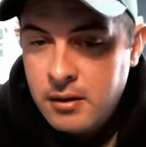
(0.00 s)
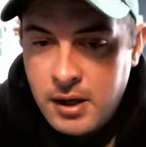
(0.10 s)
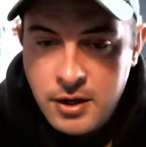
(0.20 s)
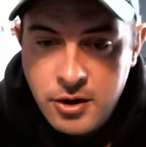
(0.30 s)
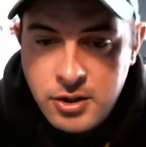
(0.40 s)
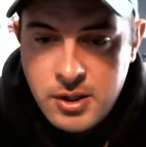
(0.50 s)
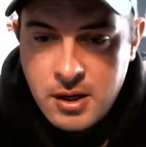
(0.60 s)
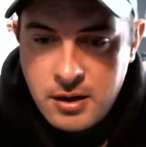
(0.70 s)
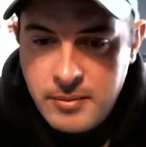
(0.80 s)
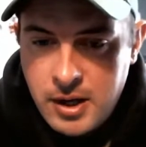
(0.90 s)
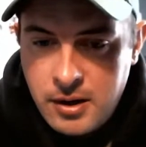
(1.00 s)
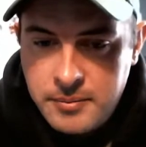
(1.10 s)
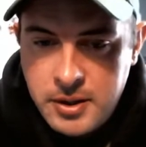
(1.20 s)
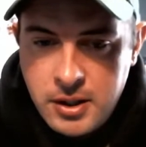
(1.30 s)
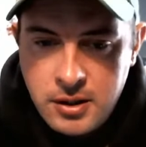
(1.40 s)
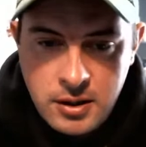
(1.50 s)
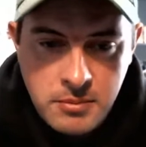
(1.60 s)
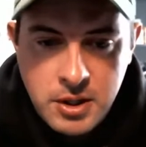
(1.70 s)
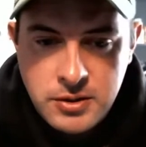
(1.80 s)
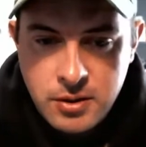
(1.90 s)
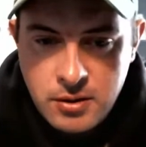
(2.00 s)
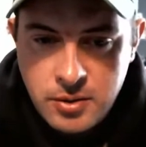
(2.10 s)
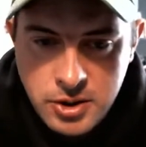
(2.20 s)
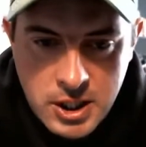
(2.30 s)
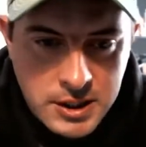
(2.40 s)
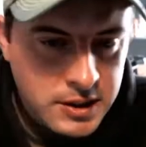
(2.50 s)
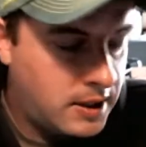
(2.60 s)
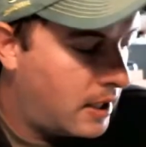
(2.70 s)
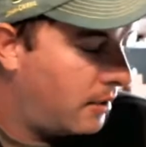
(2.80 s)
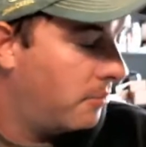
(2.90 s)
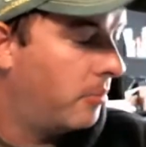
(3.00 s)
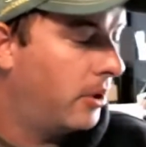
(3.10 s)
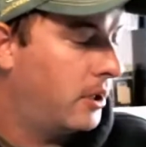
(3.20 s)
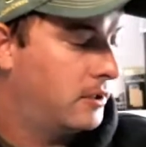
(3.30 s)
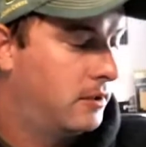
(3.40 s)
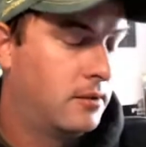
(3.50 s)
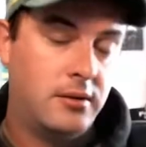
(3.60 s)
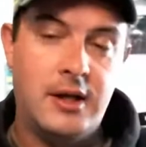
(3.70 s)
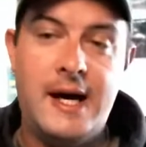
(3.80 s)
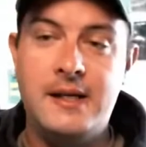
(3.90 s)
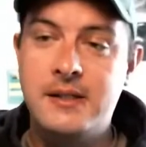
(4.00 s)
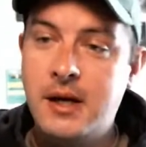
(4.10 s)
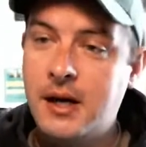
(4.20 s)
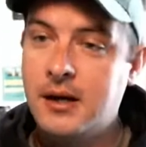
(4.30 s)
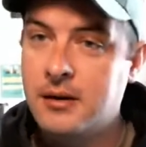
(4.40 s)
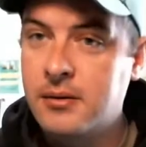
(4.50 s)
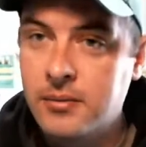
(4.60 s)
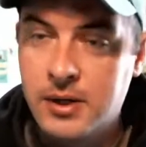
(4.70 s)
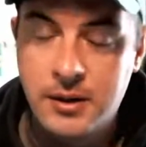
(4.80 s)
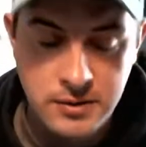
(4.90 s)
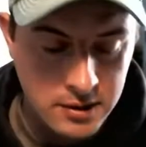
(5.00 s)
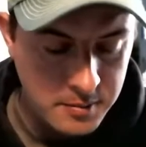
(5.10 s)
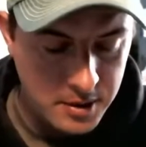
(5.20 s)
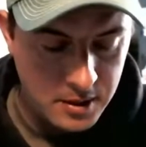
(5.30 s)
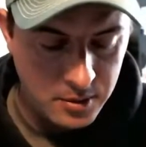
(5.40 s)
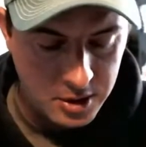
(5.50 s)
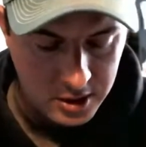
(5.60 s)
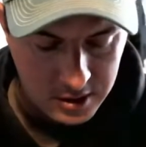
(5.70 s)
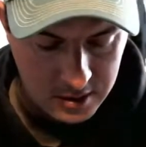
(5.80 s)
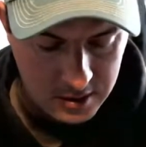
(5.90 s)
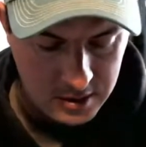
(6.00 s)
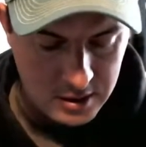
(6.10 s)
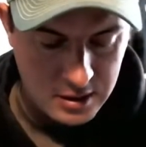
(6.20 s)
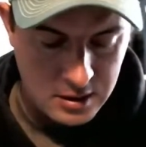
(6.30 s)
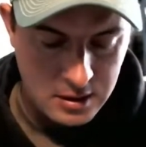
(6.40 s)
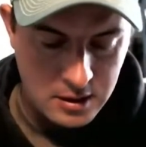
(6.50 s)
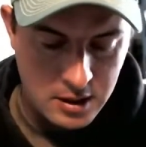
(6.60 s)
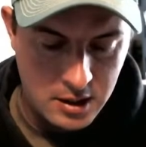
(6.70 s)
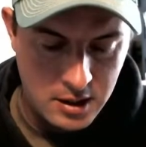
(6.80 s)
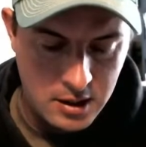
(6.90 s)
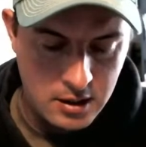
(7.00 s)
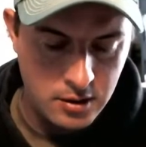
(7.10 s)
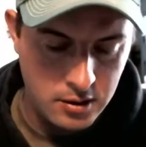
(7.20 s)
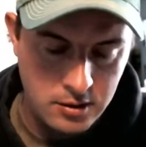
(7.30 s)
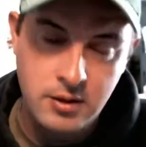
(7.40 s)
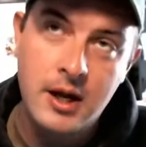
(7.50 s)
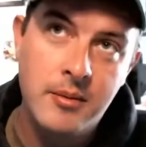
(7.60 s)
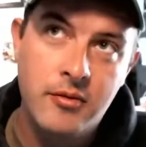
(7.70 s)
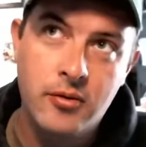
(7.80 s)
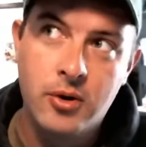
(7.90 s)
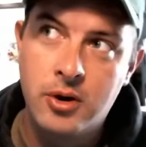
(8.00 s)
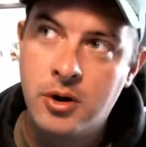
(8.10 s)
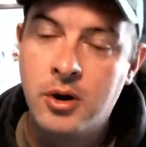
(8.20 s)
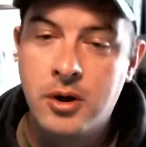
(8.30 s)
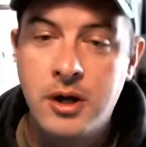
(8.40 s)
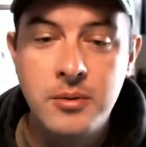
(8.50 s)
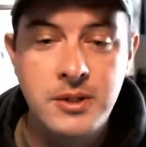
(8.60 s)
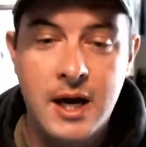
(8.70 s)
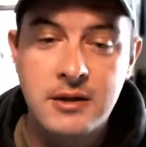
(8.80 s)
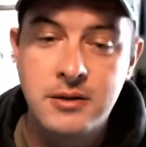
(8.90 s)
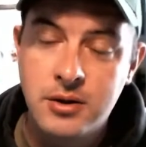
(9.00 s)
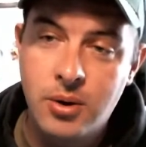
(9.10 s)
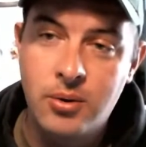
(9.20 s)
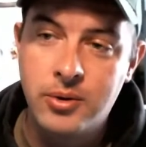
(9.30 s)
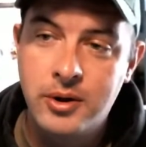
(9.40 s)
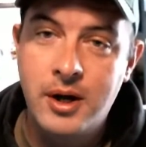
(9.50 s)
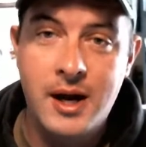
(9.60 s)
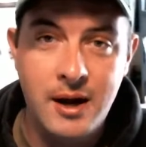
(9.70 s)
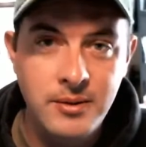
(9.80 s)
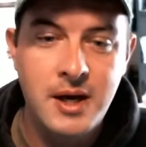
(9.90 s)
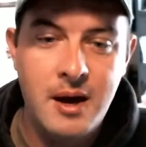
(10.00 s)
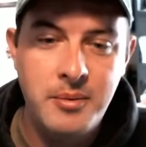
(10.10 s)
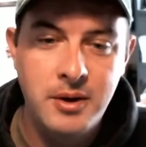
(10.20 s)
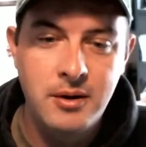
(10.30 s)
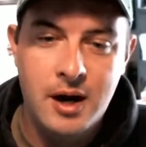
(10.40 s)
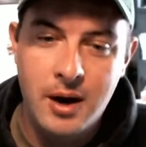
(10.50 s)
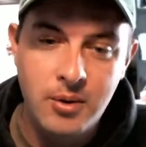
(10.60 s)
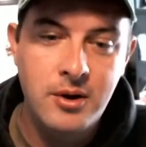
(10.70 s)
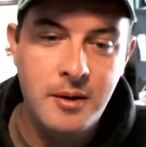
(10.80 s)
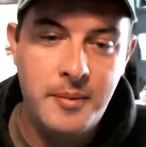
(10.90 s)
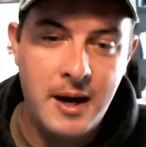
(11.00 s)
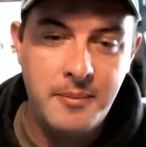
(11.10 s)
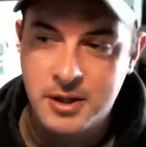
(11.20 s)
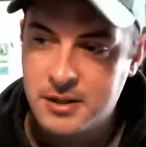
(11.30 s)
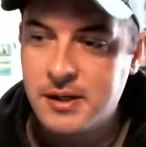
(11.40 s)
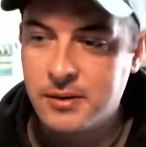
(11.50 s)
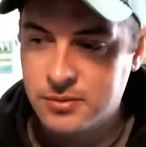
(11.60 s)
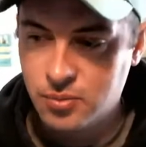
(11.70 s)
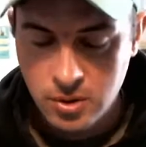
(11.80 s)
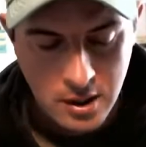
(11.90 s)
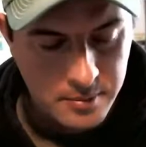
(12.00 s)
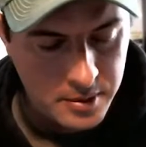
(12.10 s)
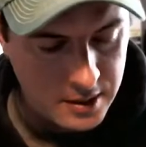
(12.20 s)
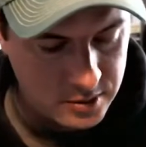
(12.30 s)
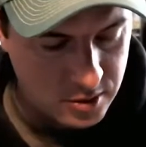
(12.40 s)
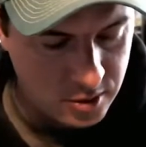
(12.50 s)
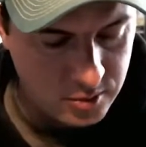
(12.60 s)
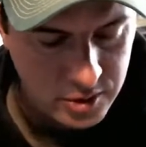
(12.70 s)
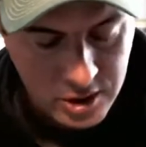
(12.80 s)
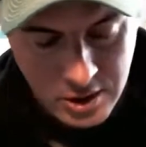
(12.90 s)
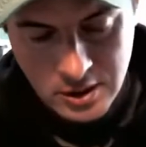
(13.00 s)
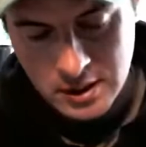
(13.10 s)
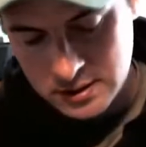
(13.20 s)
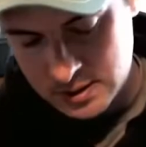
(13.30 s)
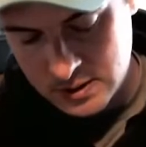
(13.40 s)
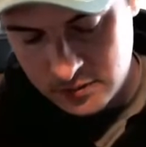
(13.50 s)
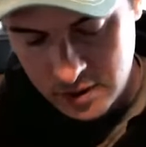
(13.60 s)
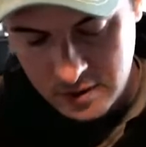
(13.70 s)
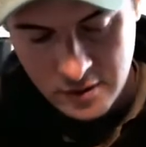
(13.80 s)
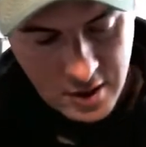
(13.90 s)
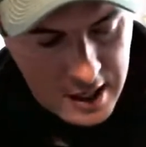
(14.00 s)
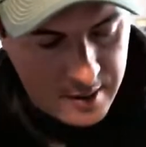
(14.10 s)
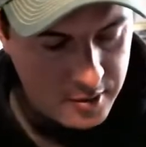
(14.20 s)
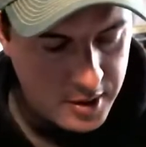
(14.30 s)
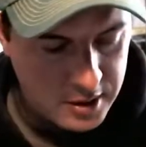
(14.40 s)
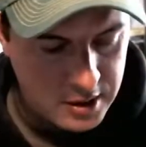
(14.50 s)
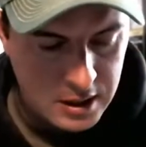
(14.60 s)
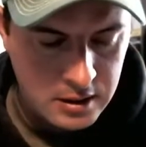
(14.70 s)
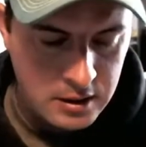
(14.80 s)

I know you're talking about up there in Minnesota where Josh is at, but last night when I was sleeping at work, or the night before, it was actually cold and I was happy. I woke up happy because I was woke up and I was cold. So I was very, very happy about that.